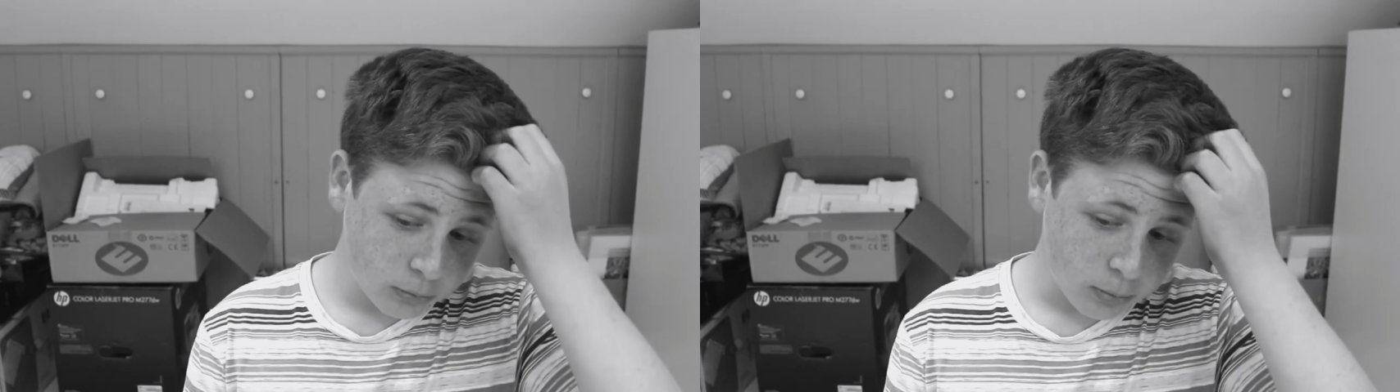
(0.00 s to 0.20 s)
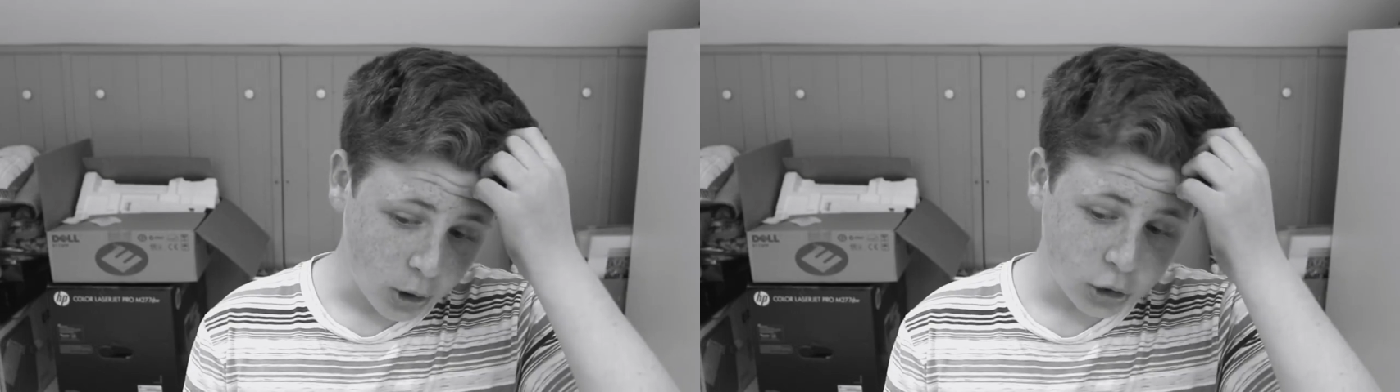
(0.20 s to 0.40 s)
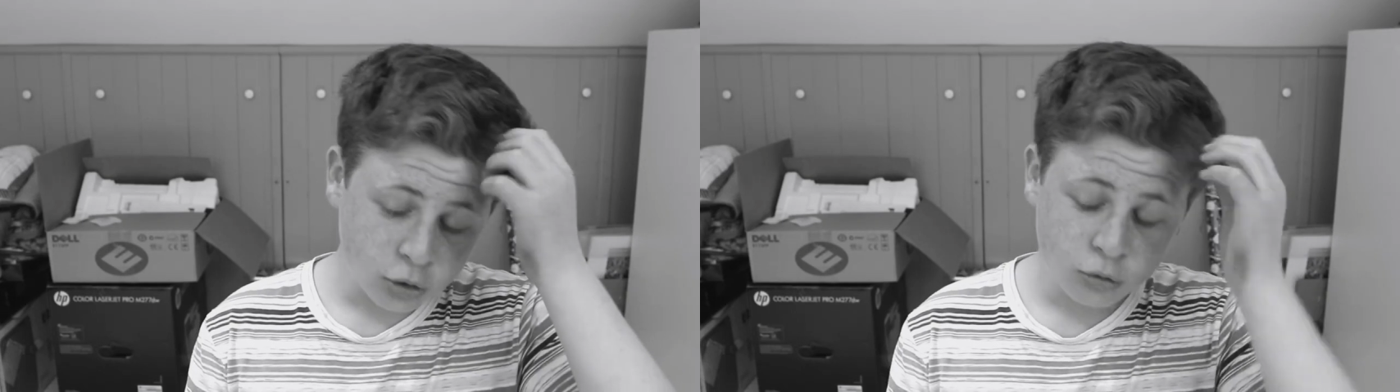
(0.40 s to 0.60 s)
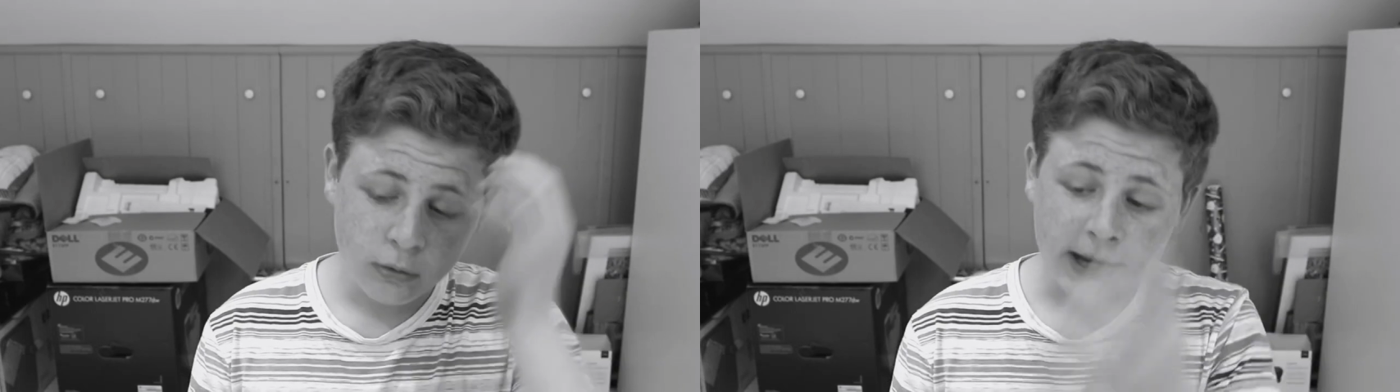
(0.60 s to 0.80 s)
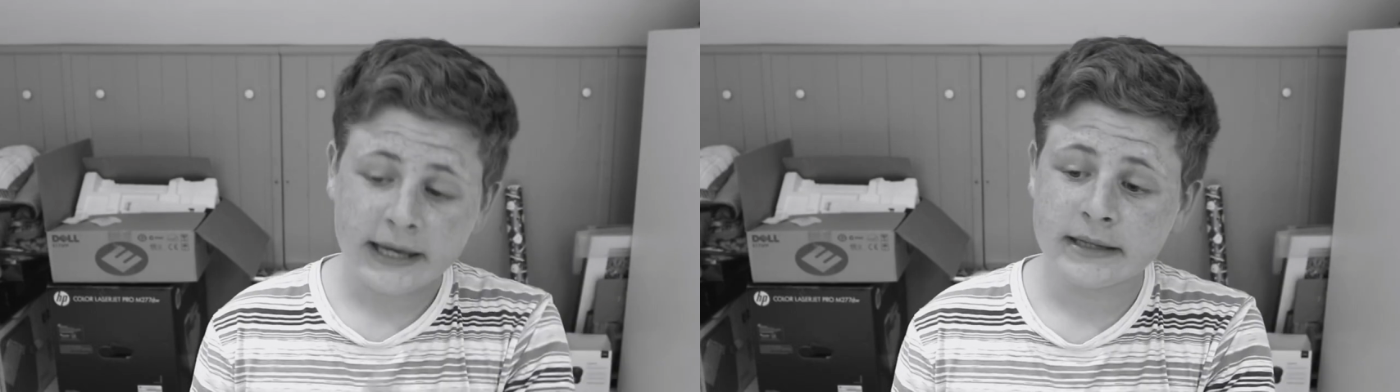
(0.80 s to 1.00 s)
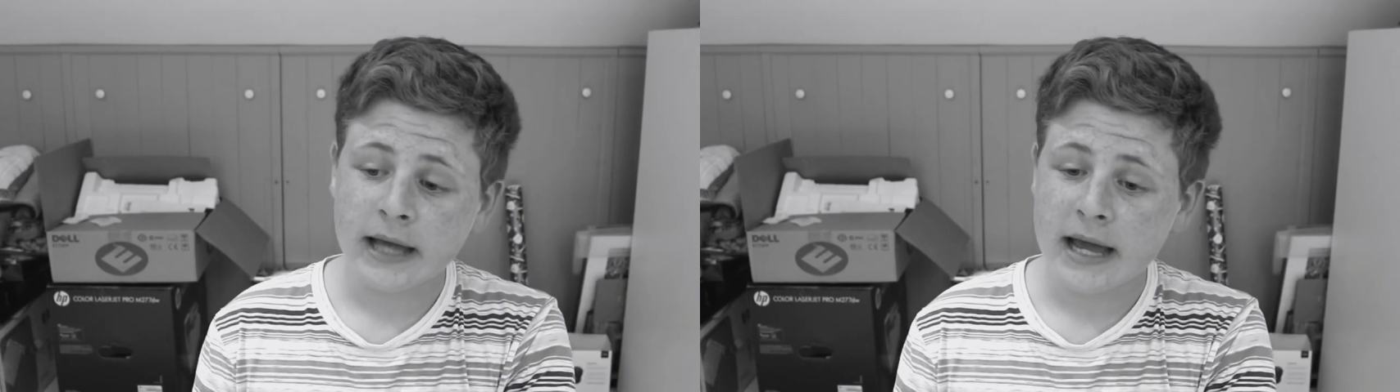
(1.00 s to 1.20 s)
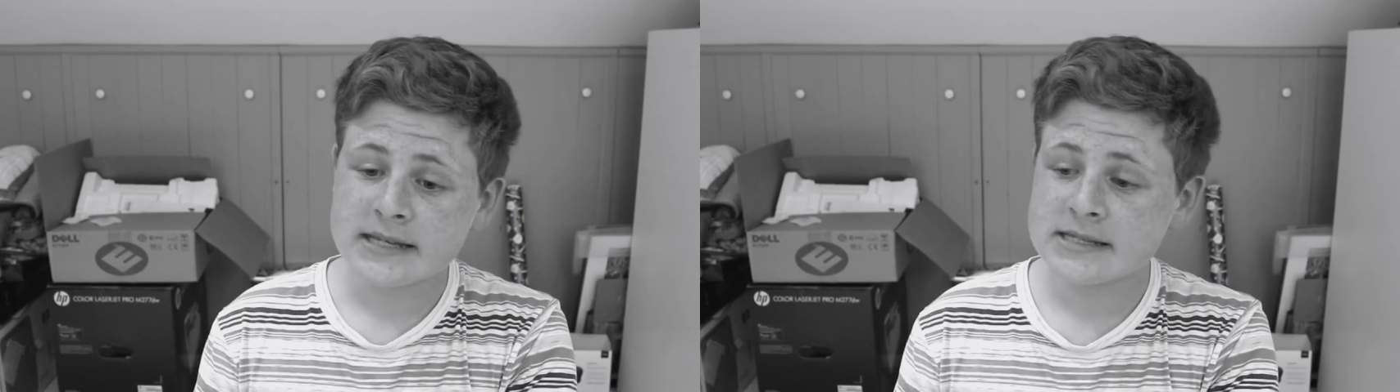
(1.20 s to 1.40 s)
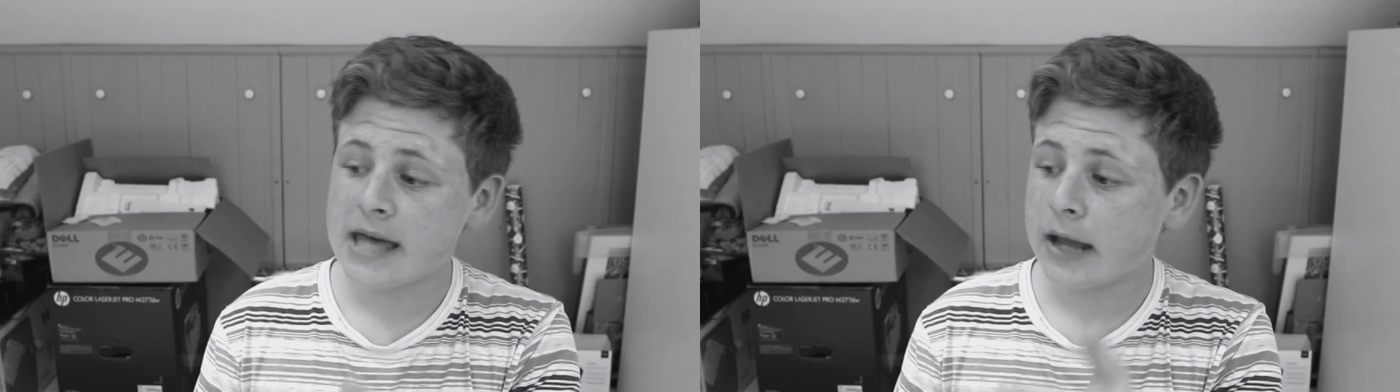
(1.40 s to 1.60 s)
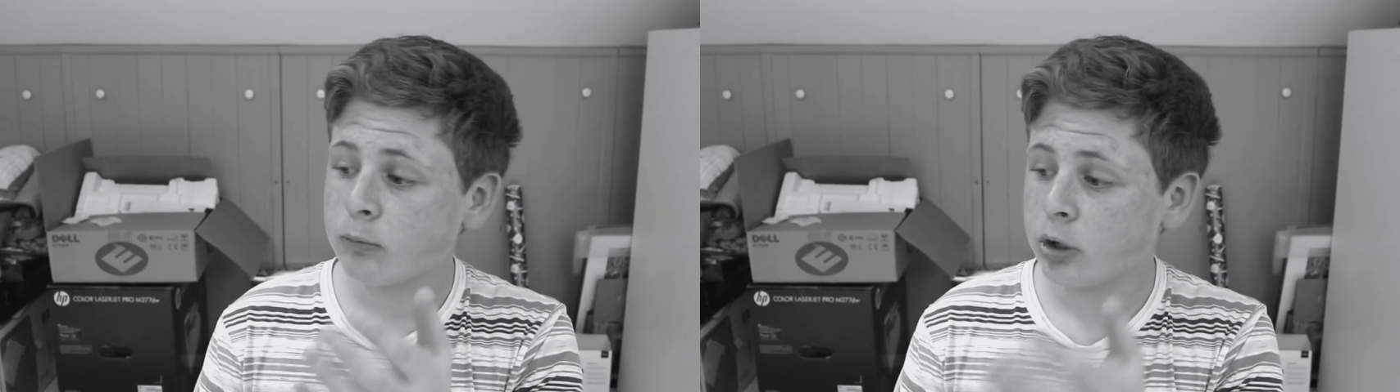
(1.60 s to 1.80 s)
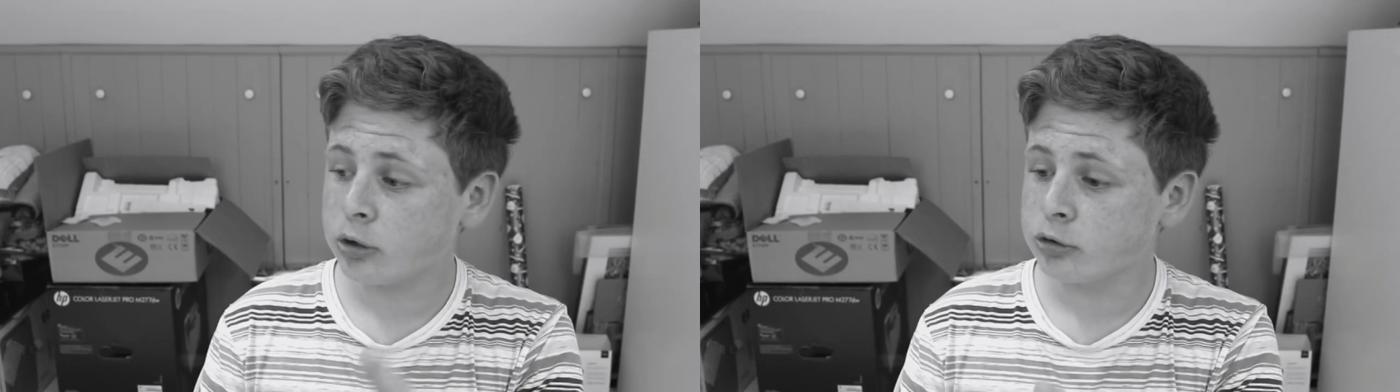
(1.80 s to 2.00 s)
but you recognize that
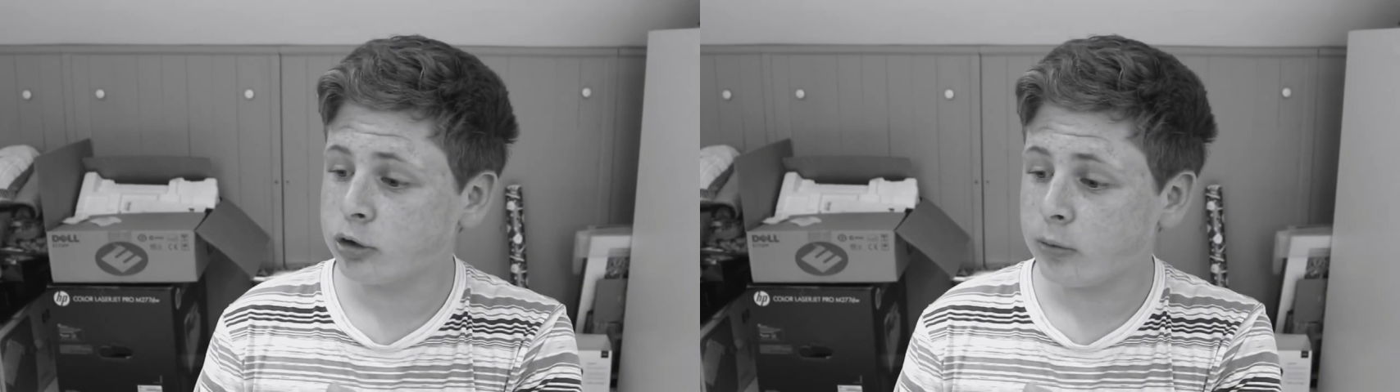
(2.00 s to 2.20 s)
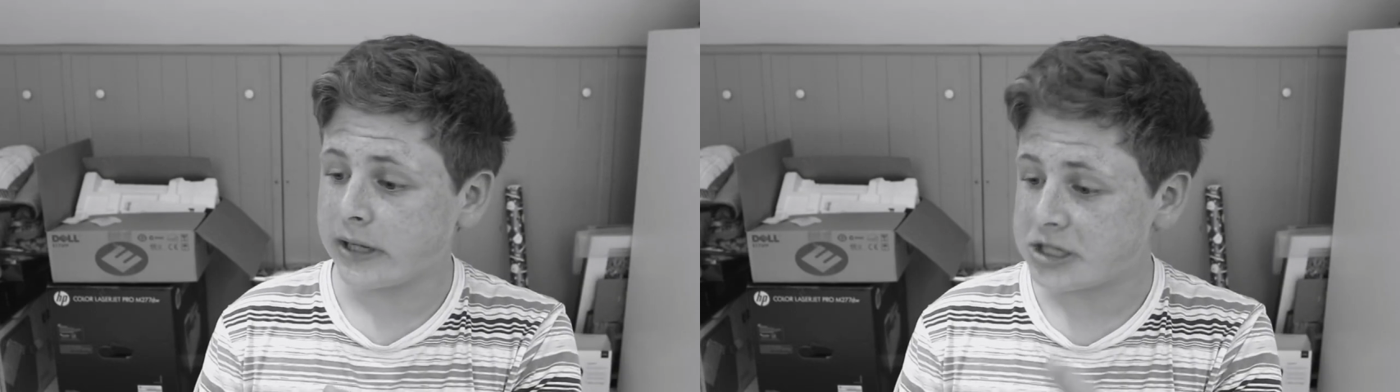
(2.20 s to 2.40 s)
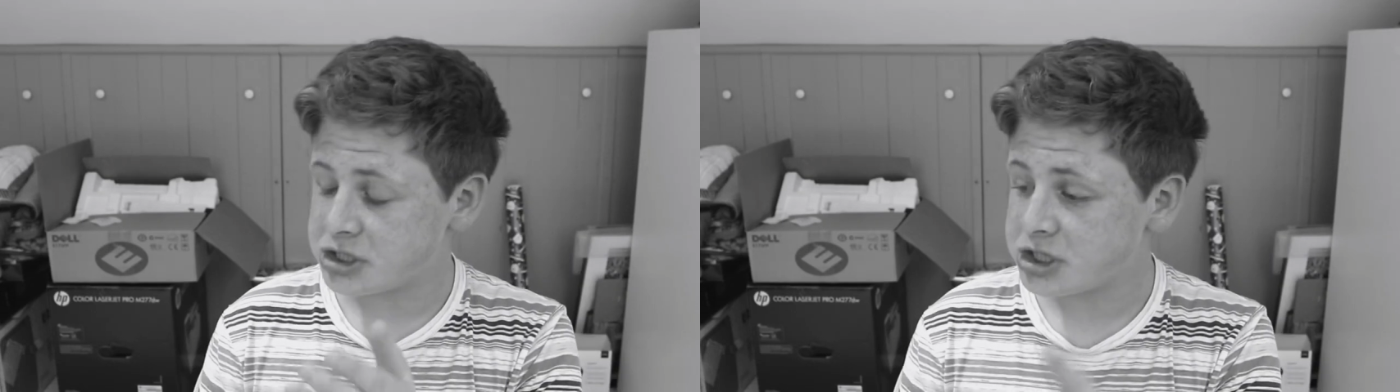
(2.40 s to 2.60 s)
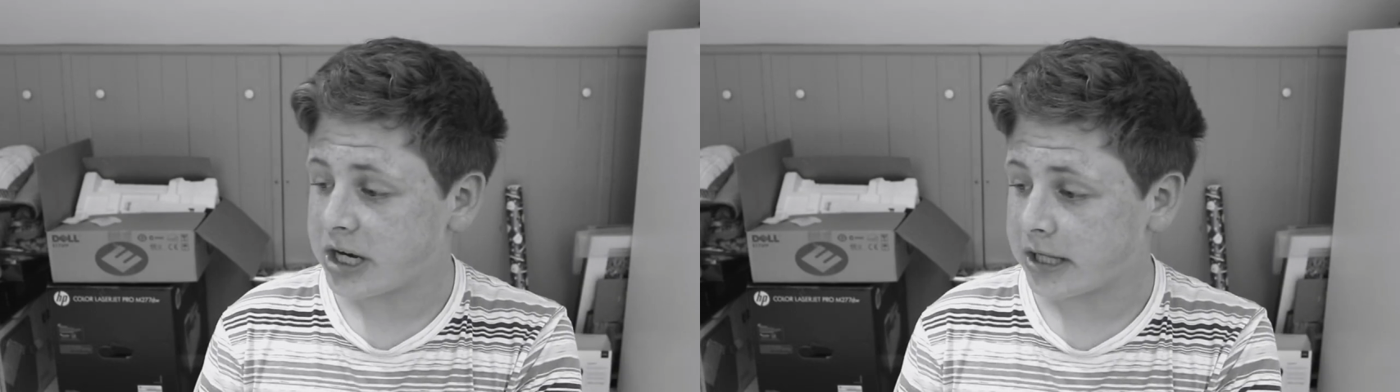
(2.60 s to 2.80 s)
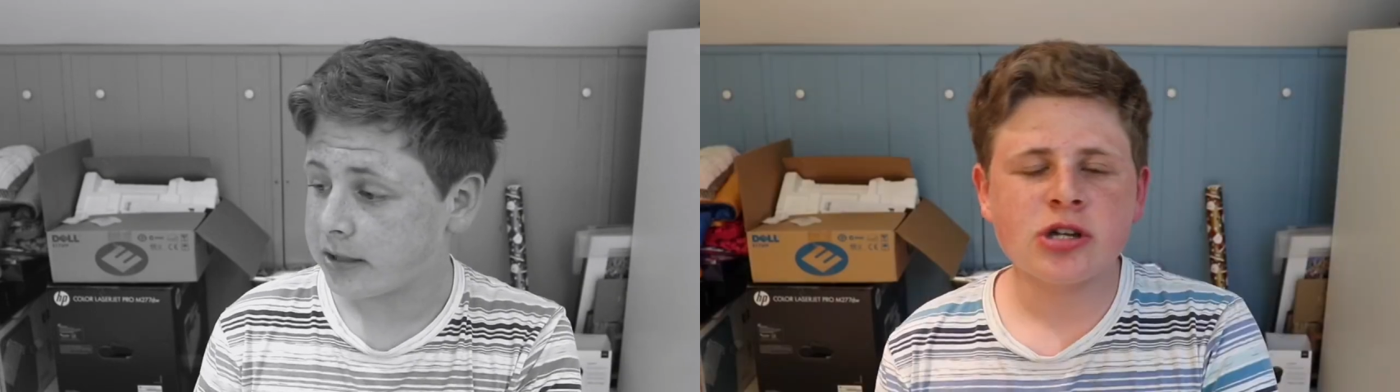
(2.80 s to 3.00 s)
what you're doing is shitty.